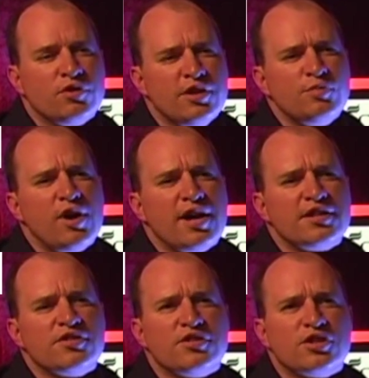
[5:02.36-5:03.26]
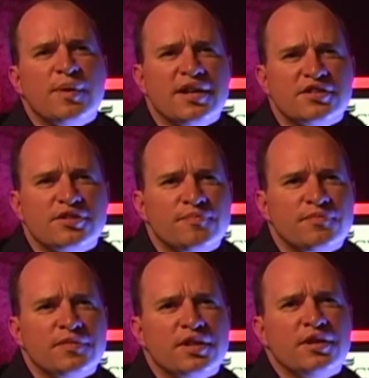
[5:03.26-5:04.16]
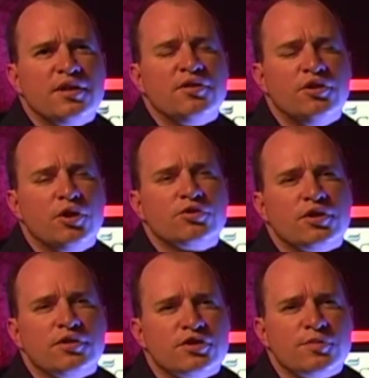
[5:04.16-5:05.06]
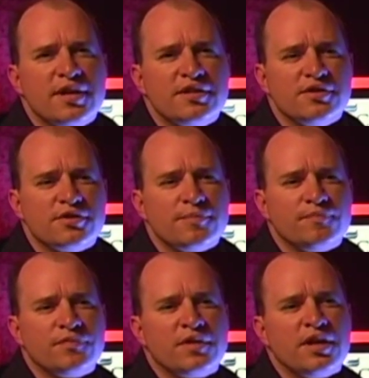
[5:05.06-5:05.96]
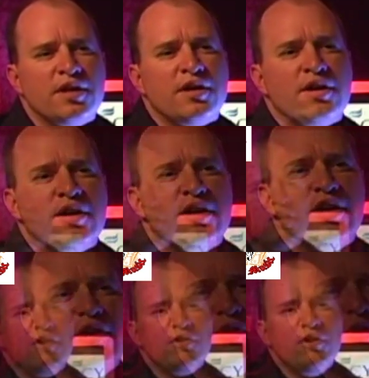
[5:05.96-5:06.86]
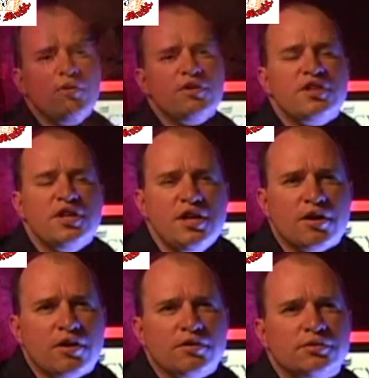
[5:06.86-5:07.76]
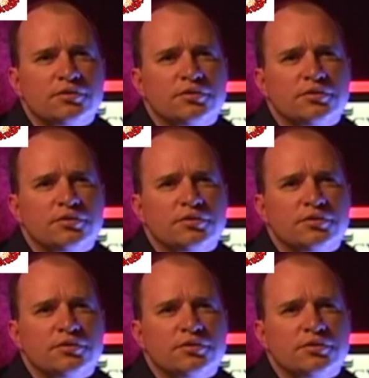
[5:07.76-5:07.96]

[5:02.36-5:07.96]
So let's practice the notes on the spaces. If the note is here,